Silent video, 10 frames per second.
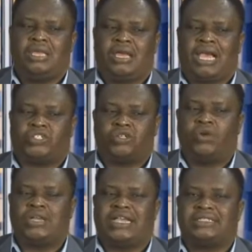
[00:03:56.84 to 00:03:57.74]
as
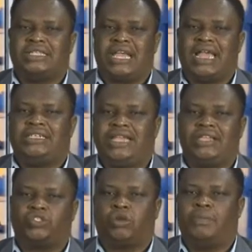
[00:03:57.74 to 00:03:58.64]
long as the idea
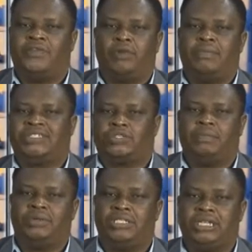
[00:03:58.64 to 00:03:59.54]
is coming from my
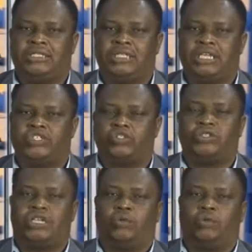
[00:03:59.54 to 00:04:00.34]
subordinate, it's not a